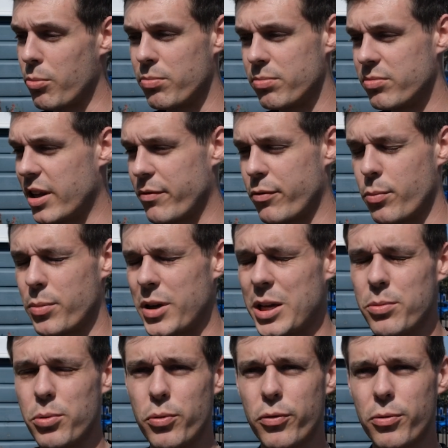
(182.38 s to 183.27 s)
different
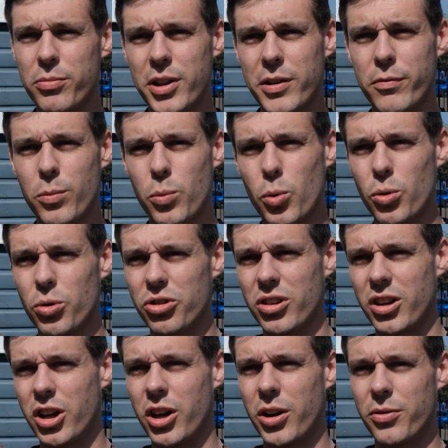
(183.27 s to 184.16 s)
people from different walks
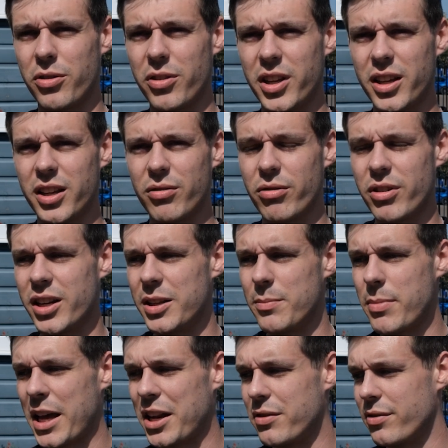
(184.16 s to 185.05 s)
of lives. I think it really
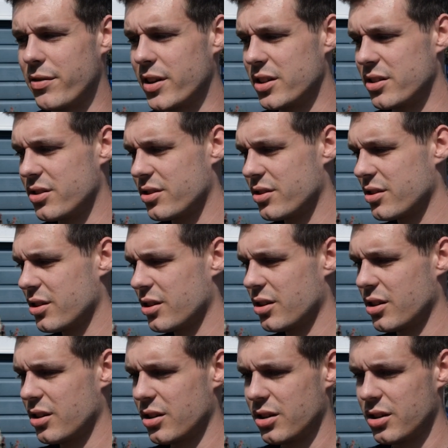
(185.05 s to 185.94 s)
benefits
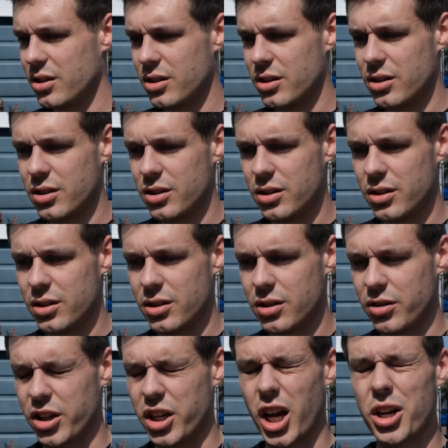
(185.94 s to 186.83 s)

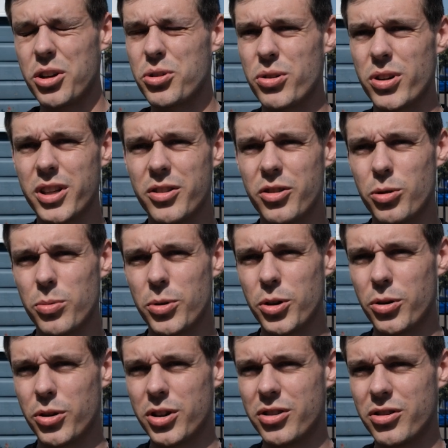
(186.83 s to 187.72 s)
the country, to
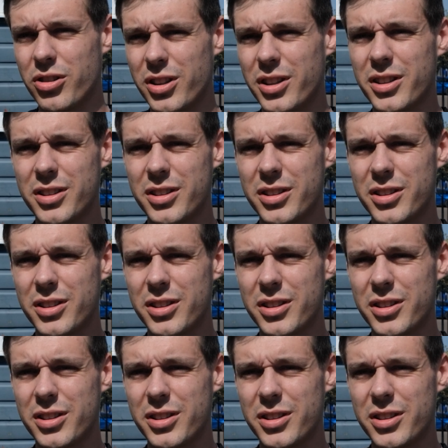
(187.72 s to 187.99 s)
be honest.